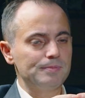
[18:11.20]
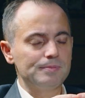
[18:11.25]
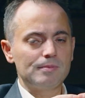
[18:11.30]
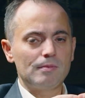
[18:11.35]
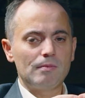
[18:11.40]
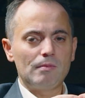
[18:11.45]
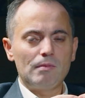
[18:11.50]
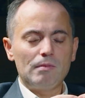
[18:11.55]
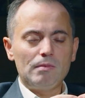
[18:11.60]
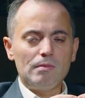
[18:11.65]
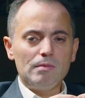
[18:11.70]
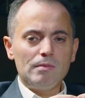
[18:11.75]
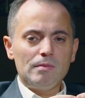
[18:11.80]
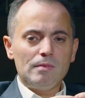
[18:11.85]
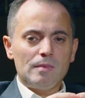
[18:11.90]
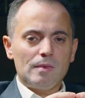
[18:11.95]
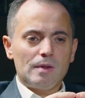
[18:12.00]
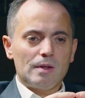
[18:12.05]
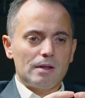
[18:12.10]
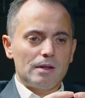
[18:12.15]

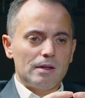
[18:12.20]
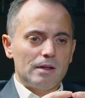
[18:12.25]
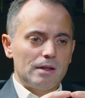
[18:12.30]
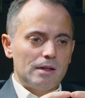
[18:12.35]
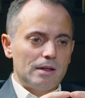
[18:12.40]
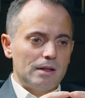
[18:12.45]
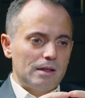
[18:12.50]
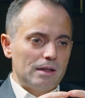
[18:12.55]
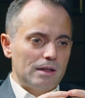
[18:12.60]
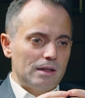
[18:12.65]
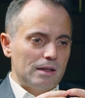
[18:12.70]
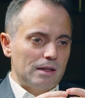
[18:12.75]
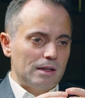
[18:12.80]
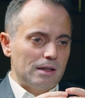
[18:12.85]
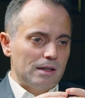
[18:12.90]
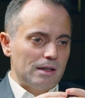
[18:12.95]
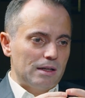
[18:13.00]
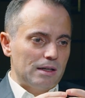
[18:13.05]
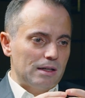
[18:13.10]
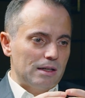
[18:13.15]

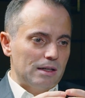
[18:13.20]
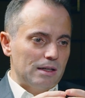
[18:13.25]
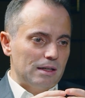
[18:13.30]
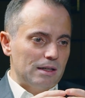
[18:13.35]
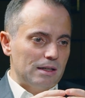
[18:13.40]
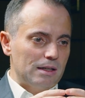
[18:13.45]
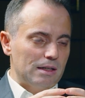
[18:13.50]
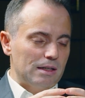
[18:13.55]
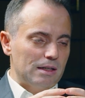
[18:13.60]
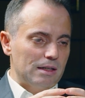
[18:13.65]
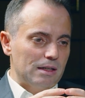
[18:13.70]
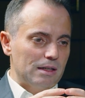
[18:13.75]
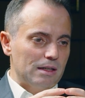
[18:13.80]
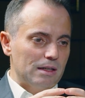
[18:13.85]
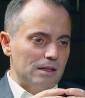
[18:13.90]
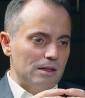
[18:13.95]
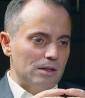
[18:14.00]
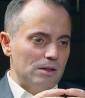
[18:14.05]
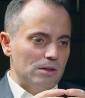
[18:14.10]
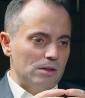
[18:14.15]

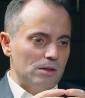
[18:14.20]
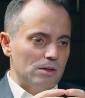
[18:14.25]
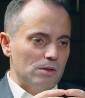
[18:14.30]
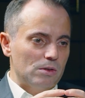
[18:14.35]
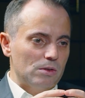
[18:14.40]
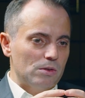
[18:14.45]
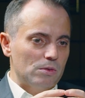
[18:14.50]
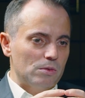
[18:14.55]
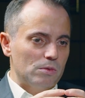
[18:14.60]
Nothing is said.